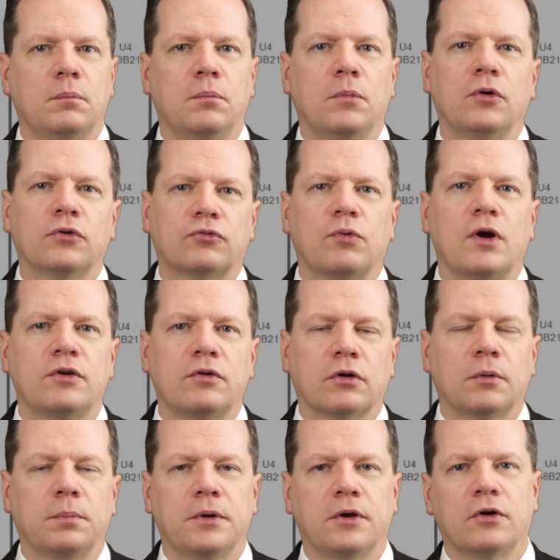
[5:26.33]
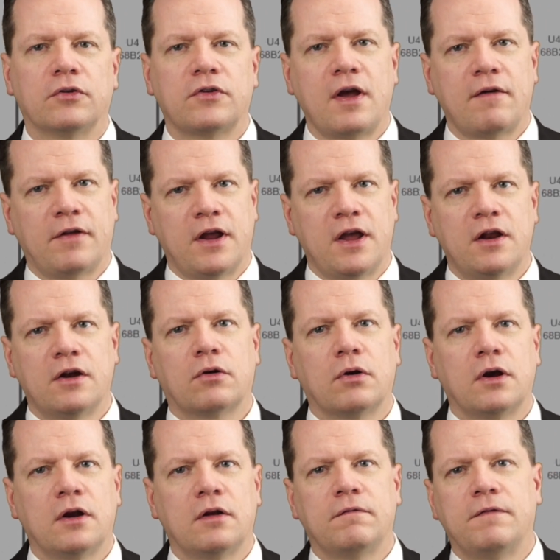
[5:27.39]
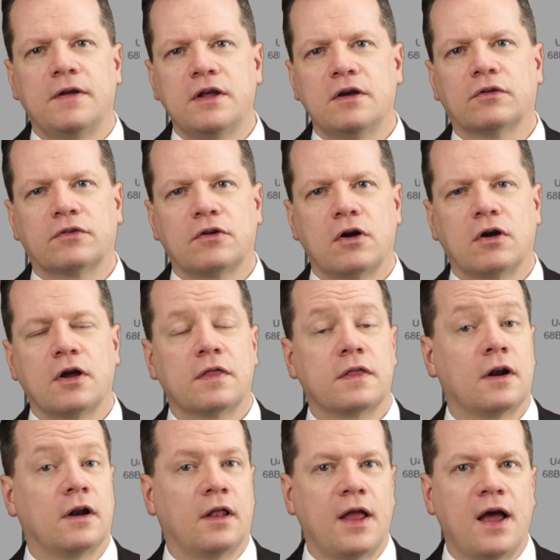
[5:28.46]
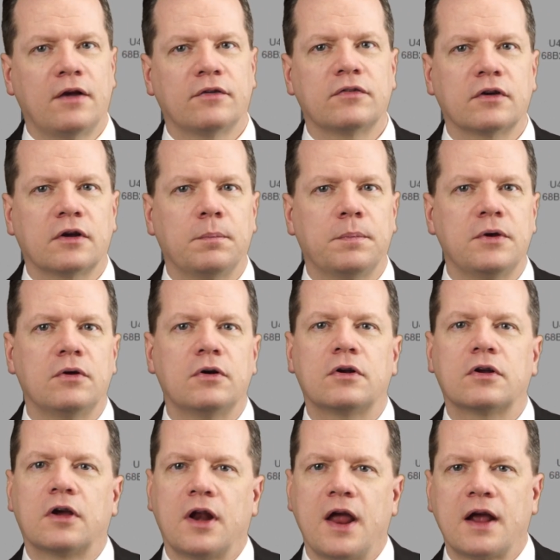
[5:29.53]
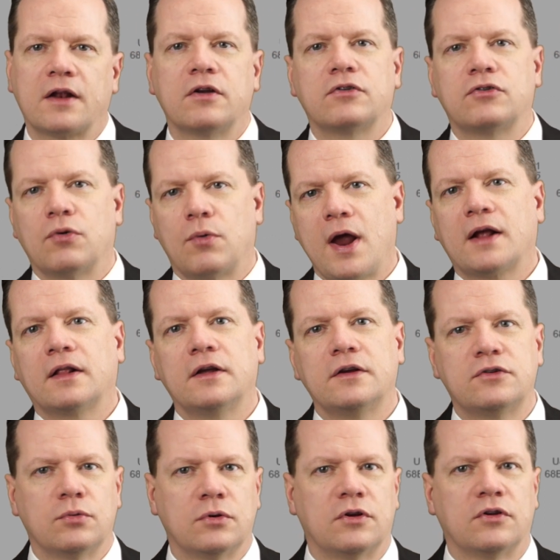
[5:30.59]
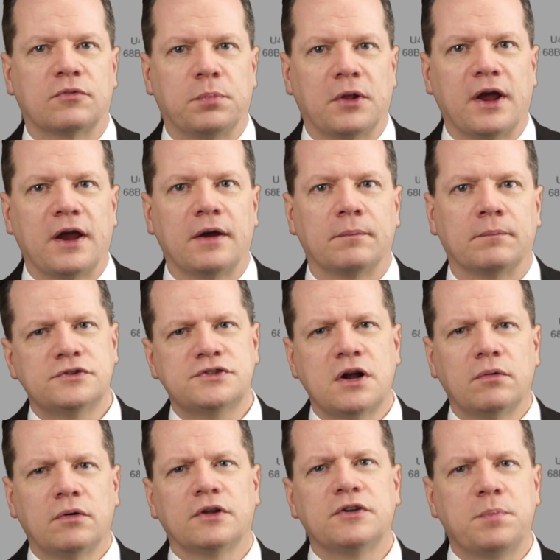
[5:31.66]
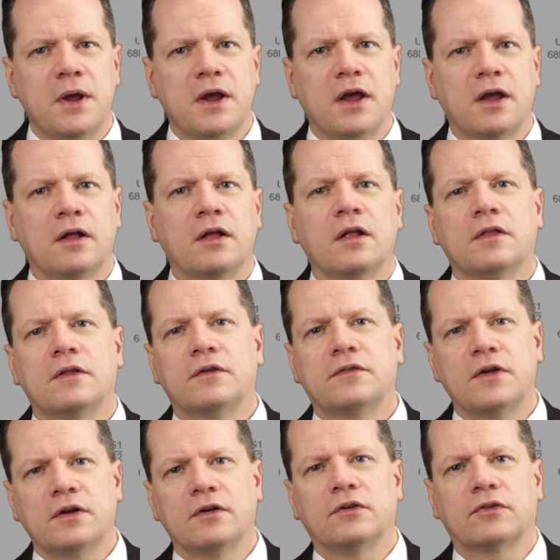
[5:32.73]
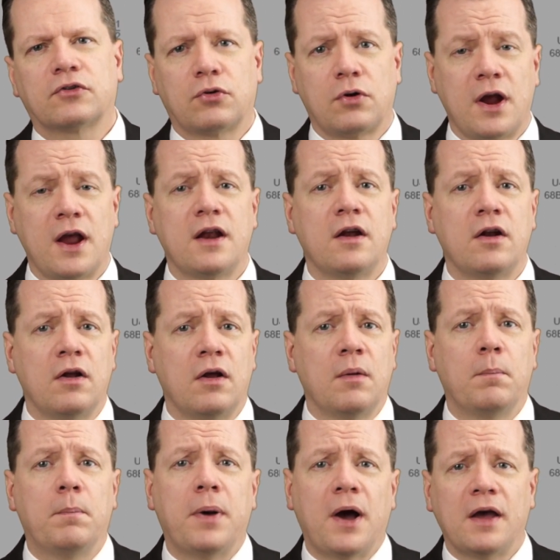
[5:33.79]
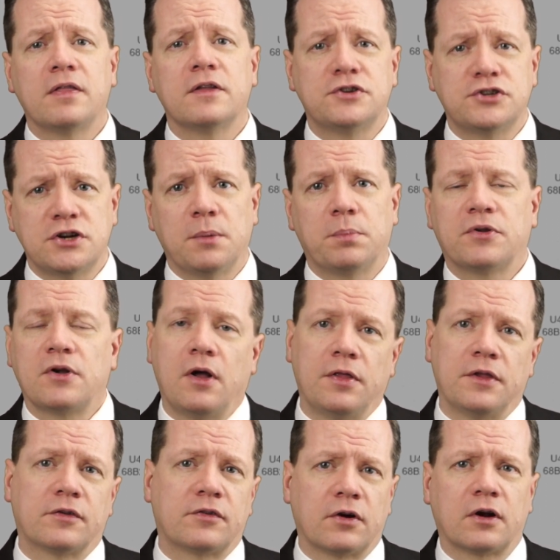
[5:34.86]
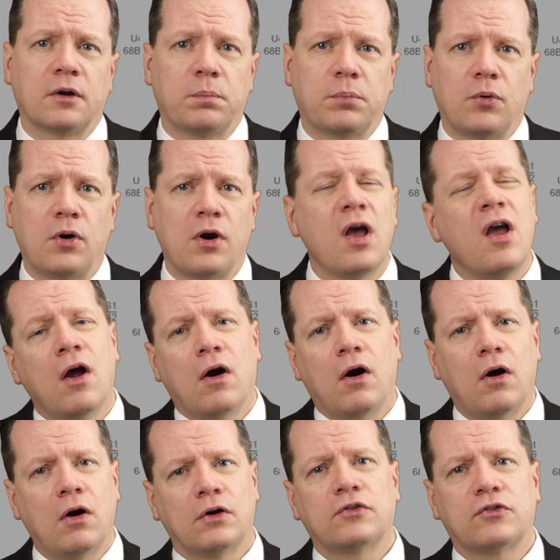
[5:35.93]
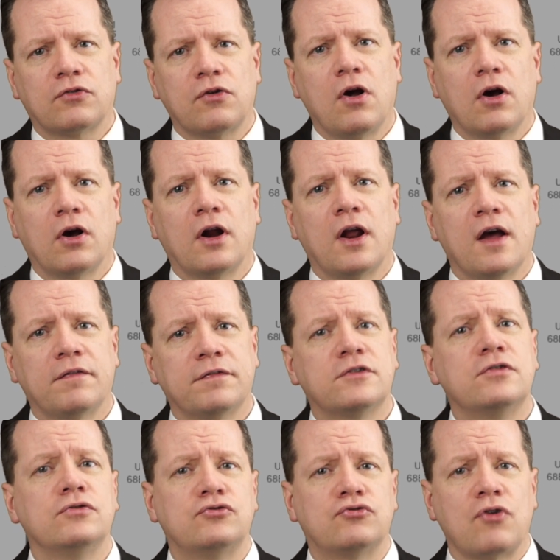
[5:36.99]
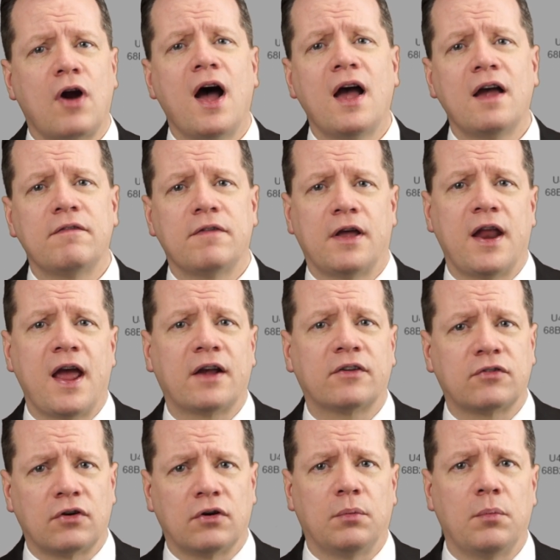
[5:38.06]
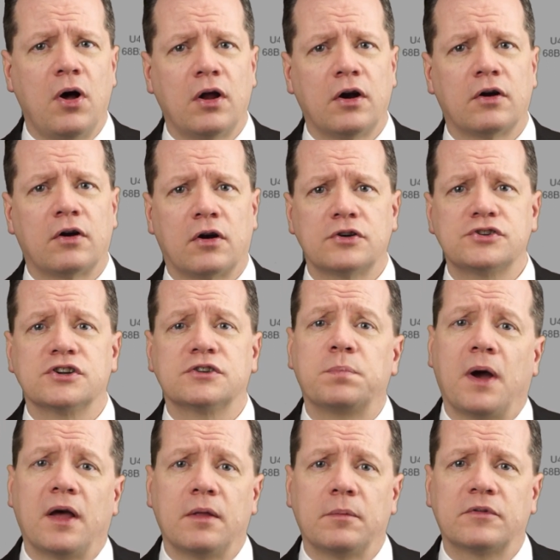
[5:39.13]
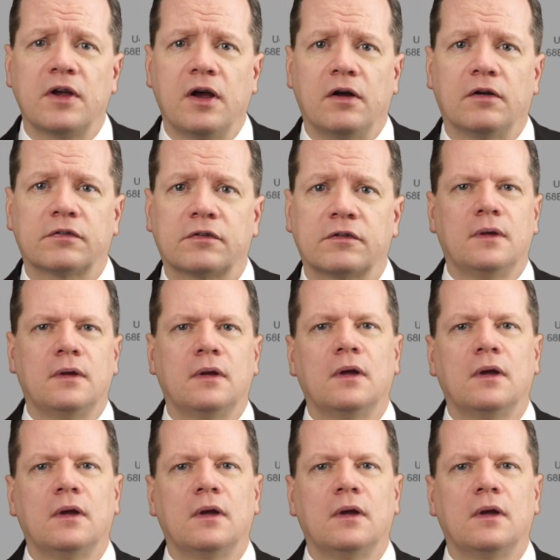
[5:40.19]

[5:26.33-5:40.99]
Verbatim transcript: Most retro computers have an integrated video circuit that allows the computer to connect directly to a display. Generally speaking, the signals created by the chips on the circuit board aren't strong enough to drive an external monitor just by themselves.